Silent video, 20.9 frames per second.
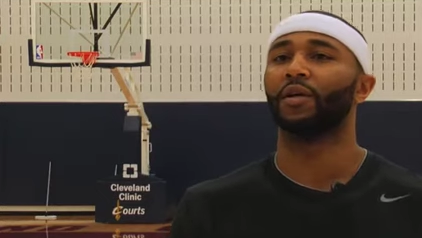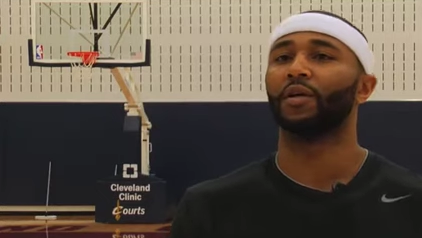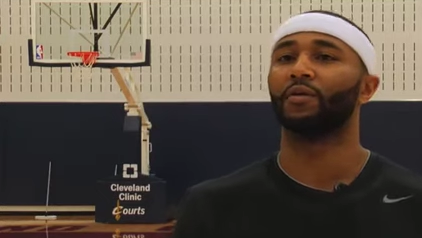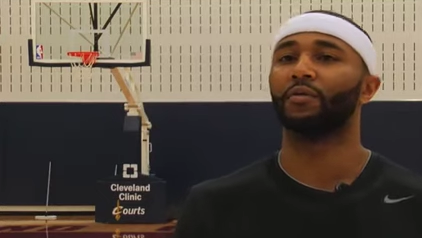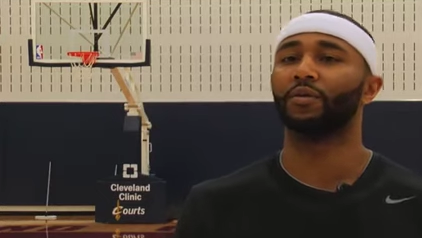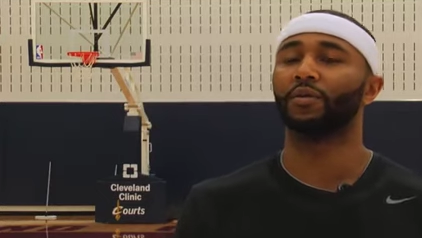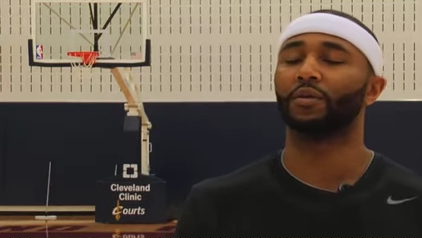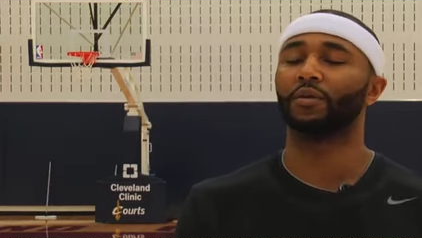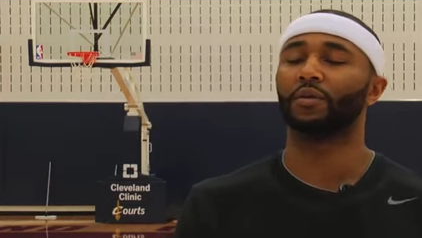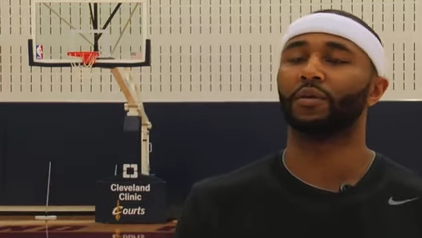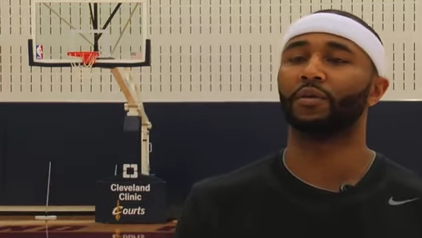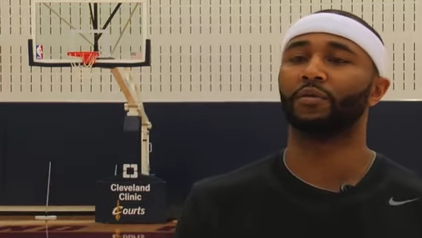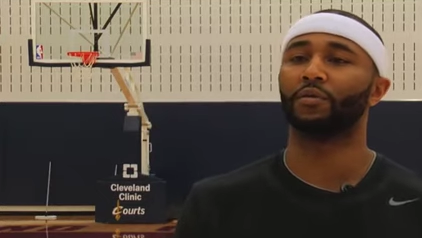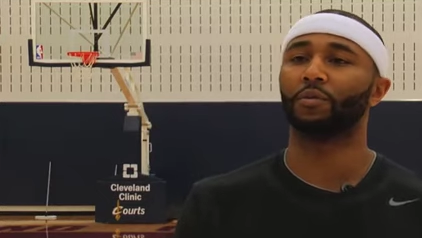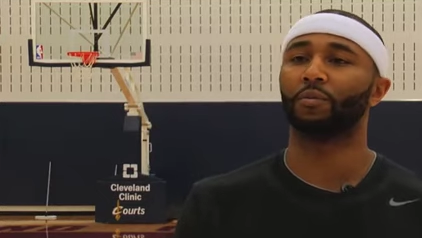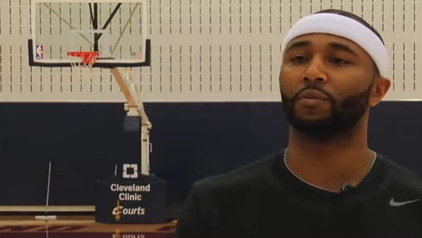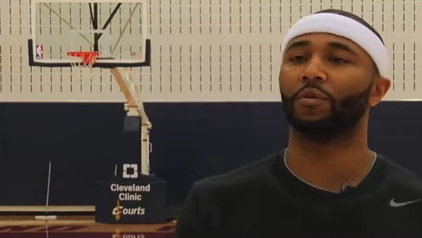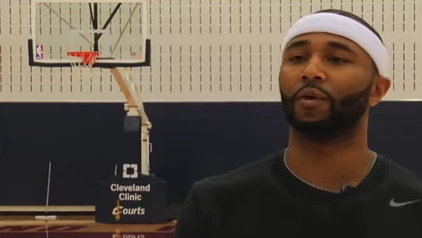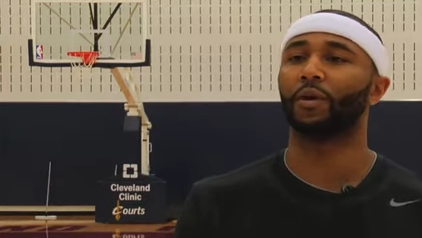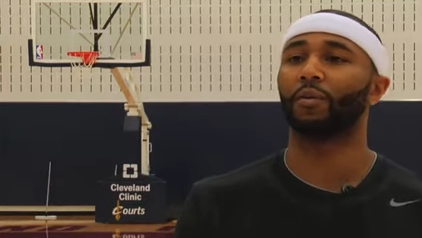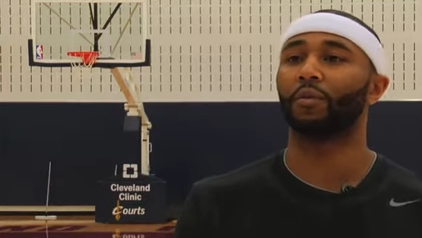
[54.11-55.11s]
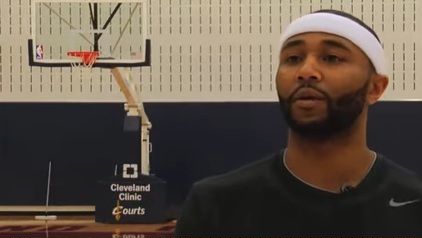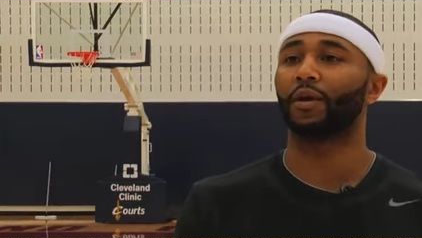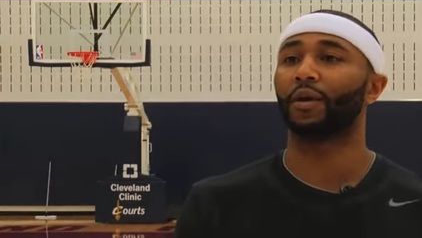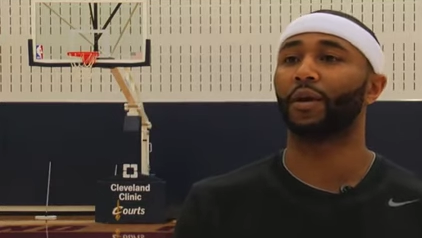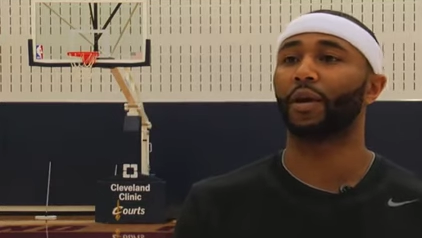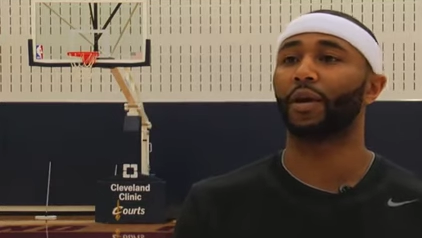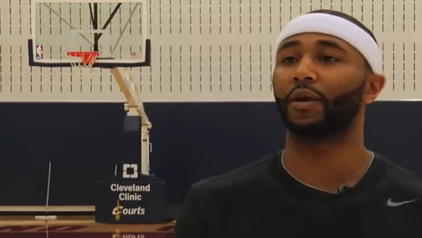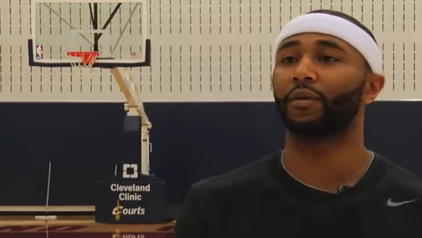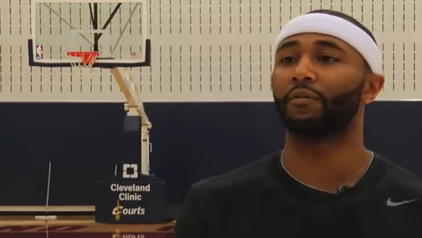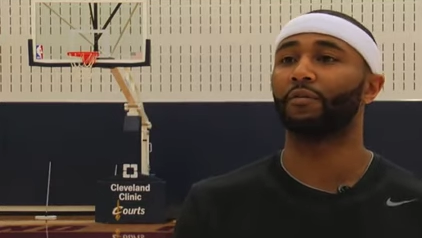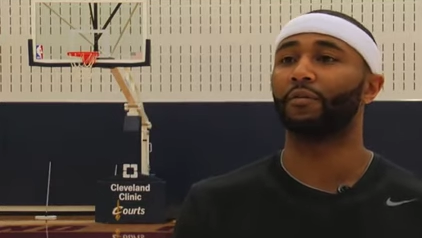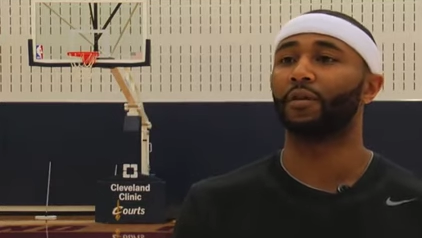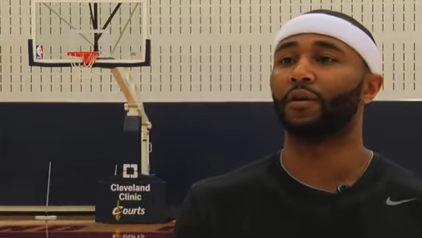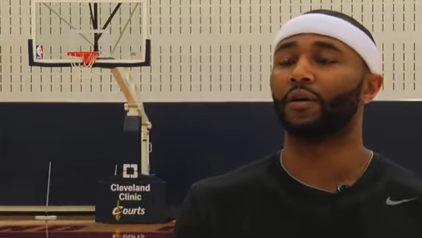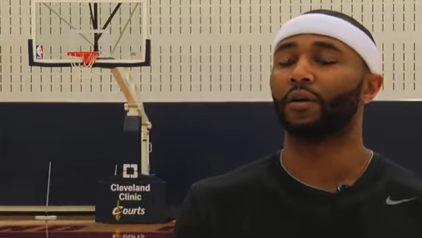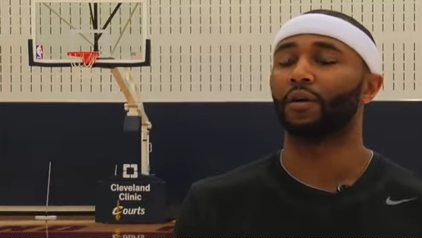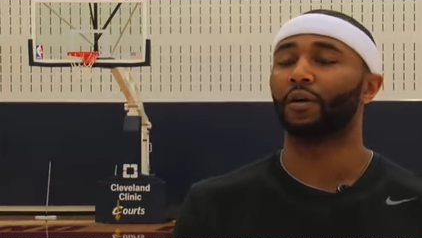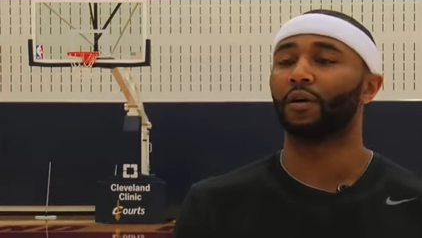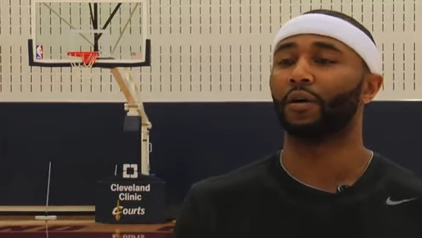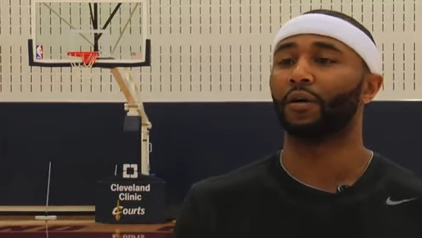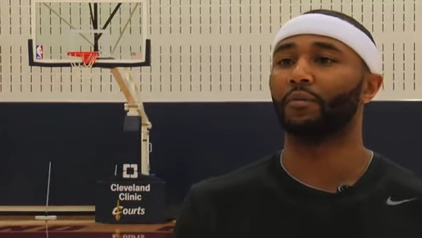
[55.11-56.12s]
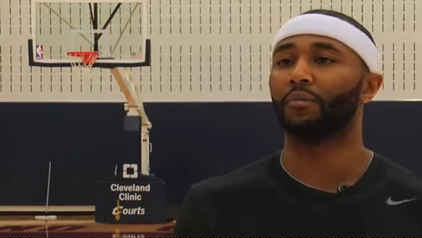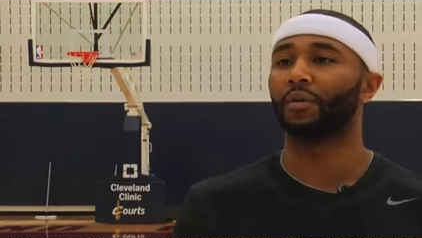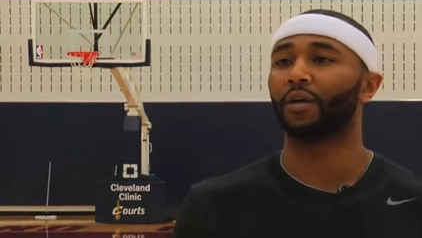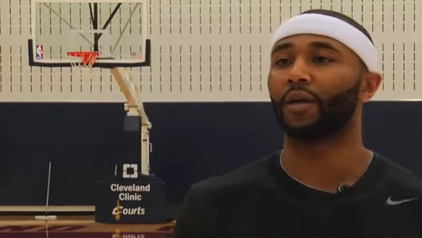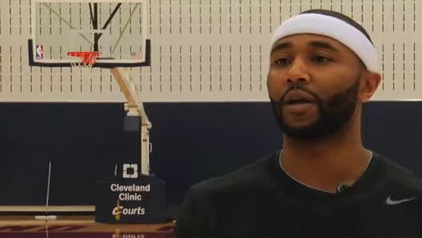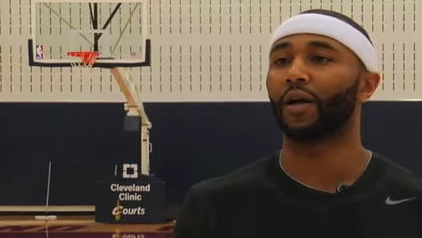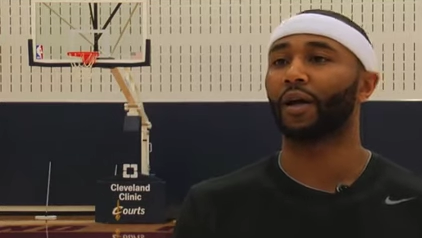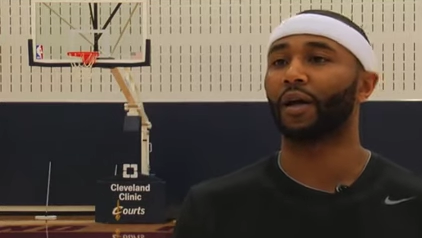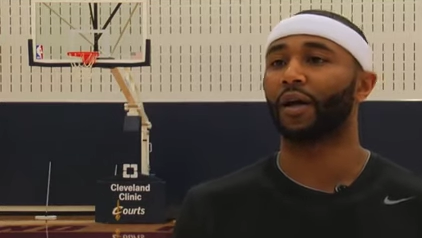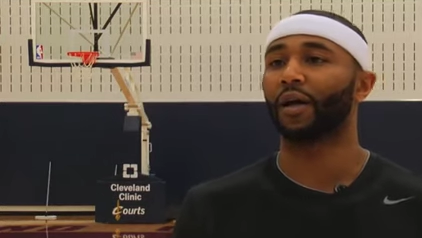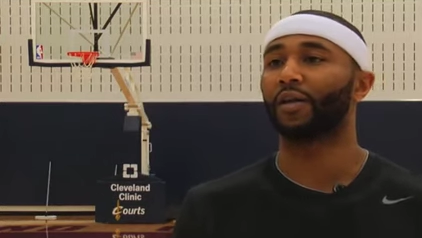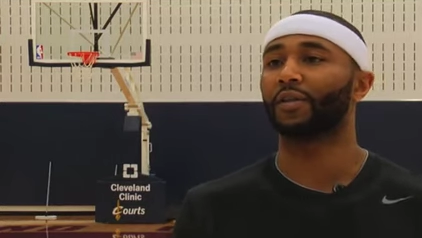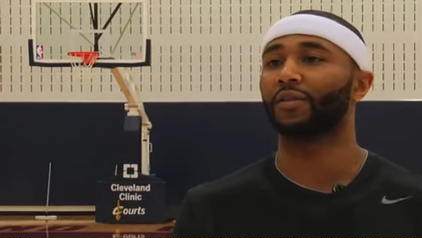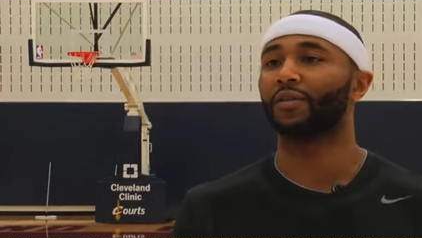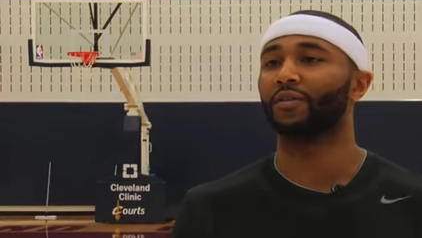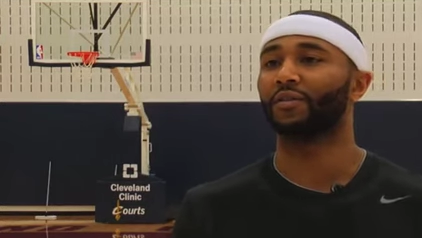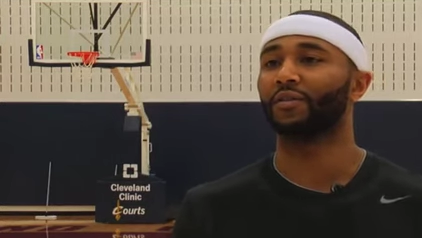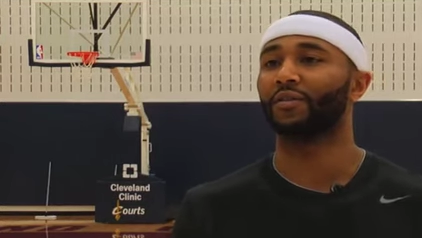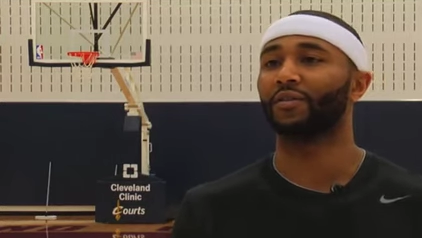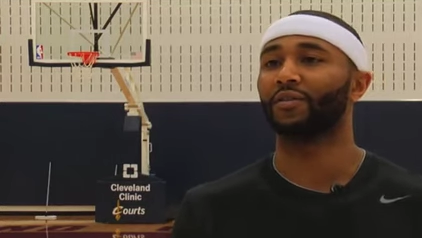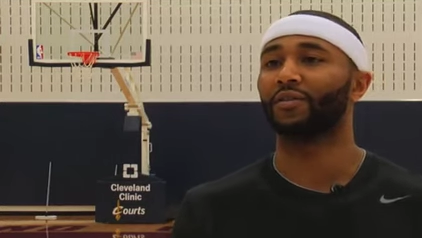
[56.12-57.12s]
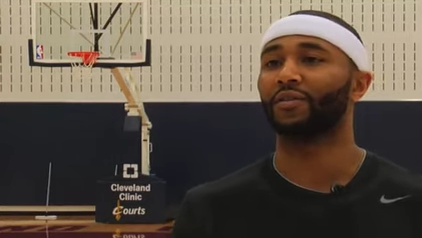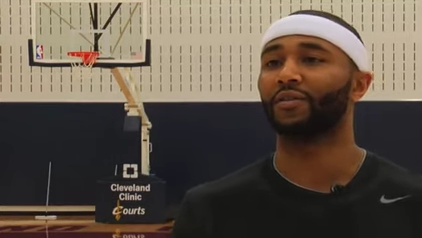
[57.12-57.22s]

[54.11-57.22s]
it was a, it was a point in my life um, that I had to,